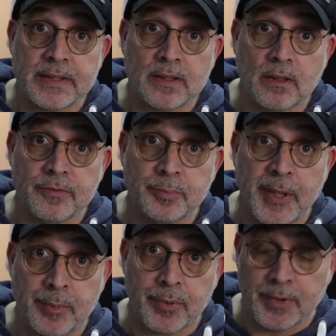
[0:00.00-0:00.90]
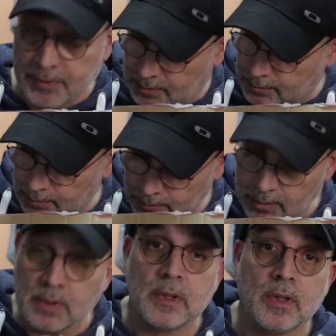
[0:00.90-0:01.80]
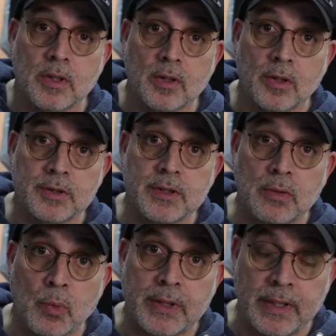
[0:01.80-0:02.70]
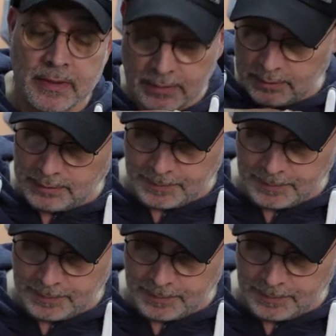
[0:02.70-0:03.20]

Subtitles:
of paper on the one end,